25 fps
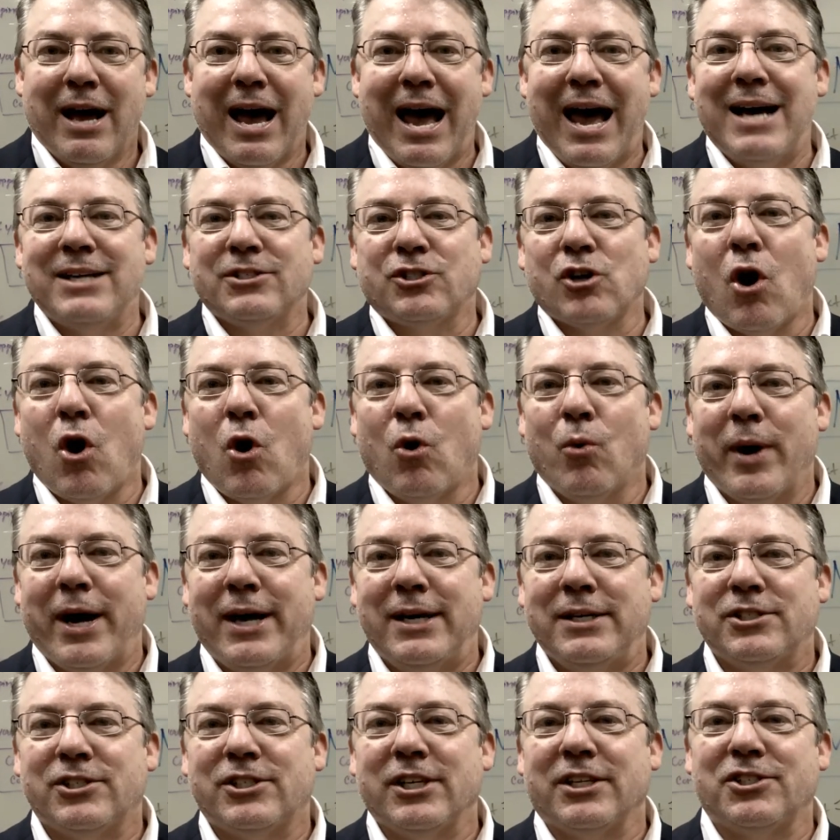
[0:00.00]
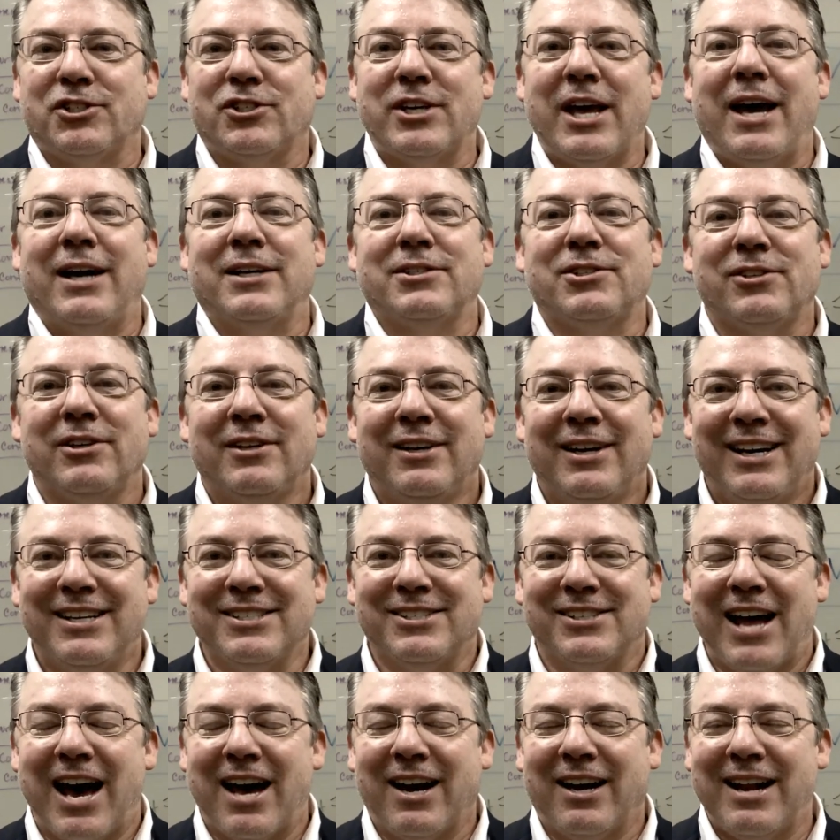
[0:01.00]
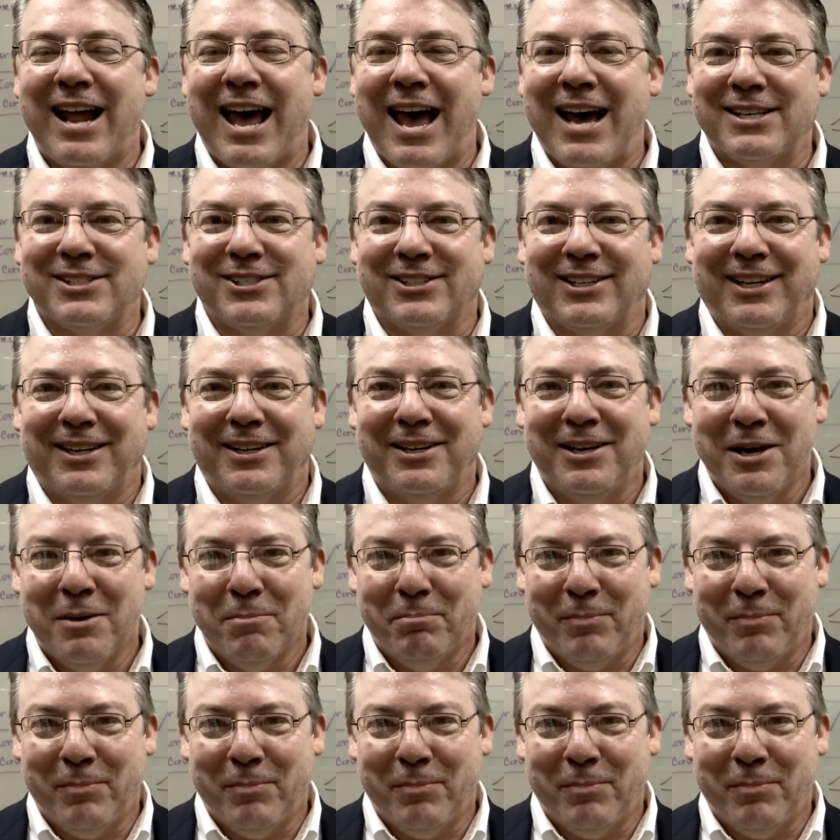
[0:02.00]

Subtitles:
As always, success is not an accident.